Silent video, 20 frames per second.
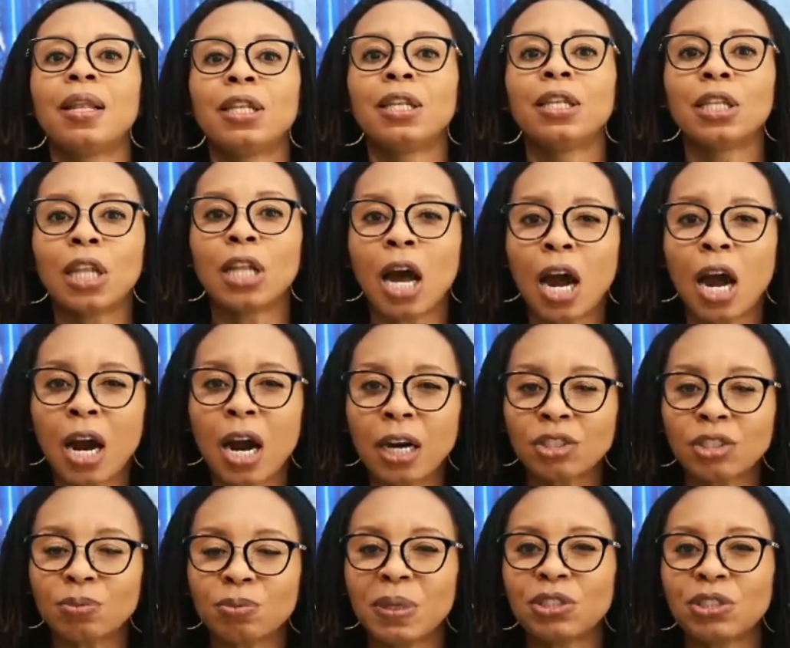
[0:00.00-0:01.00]
a
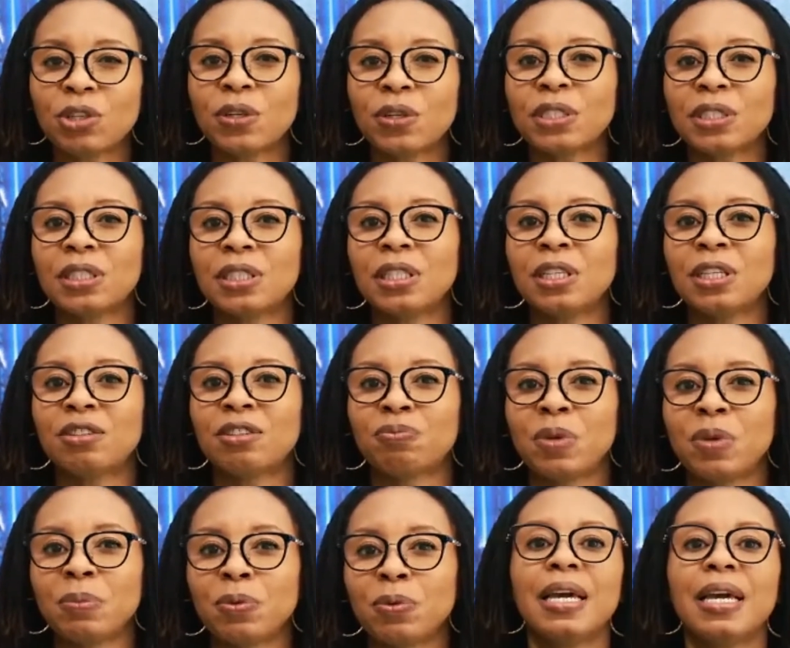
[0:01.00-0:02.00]
large majority of
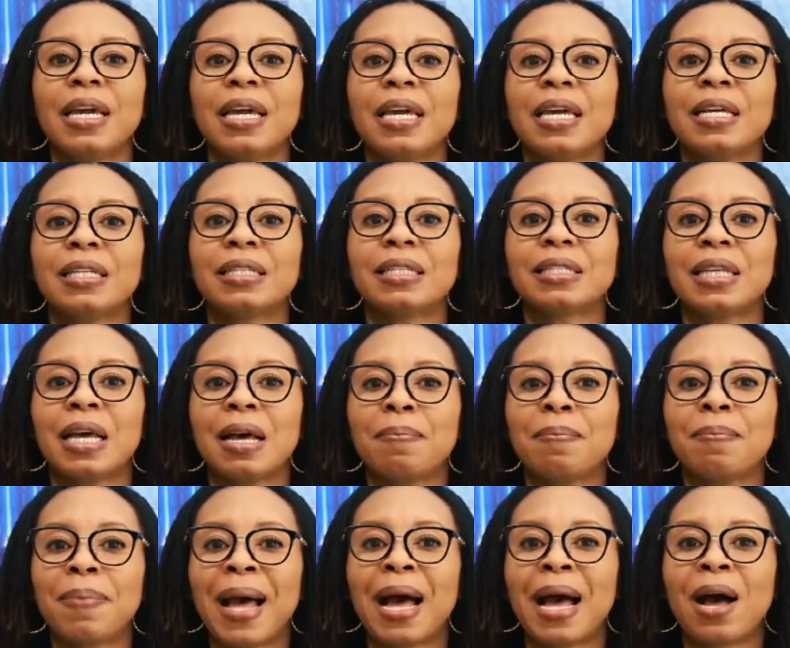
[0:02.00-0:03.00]
people. It's
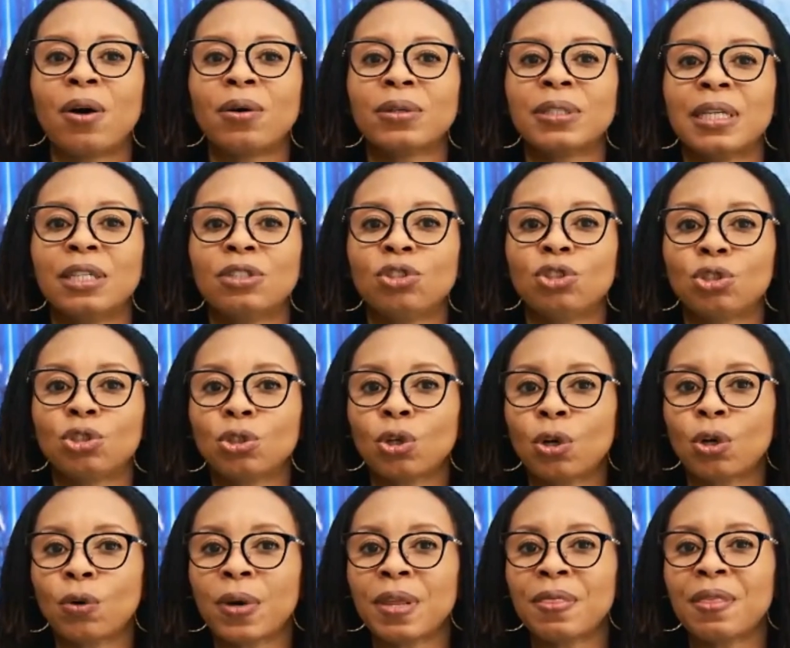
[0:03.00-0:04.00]
about
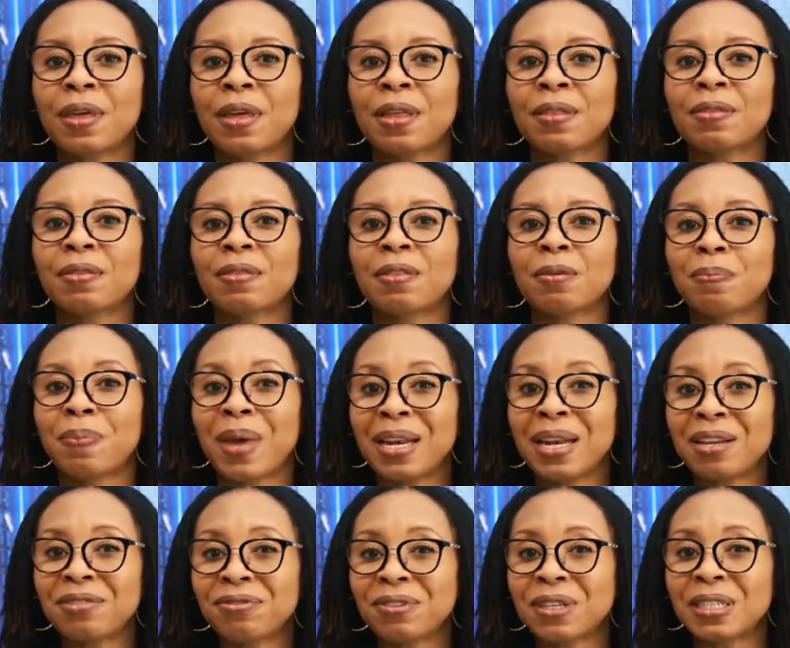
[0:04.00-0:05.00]
ensuring that the
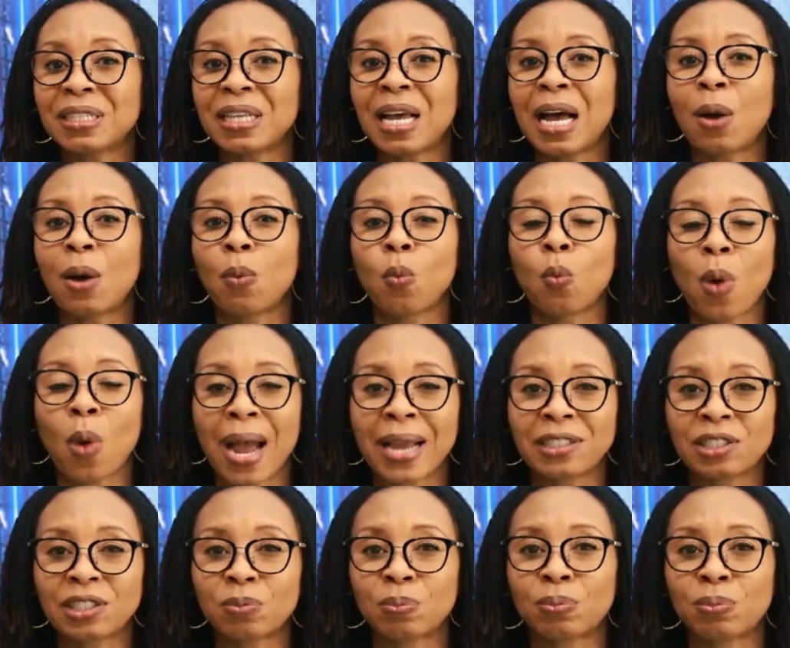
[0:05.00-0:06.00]
benefits are
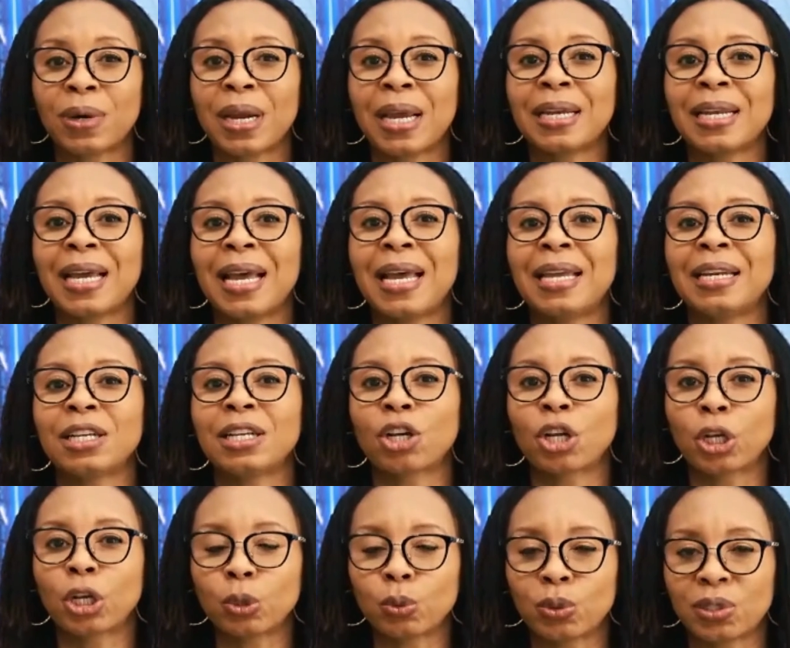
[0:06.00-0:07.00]
widespread and
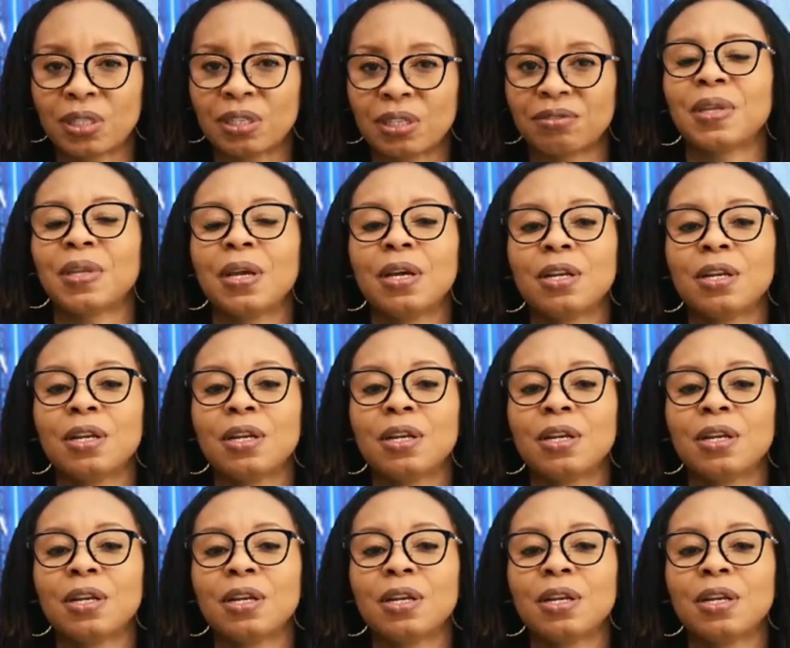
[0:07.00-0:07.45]
inclusive.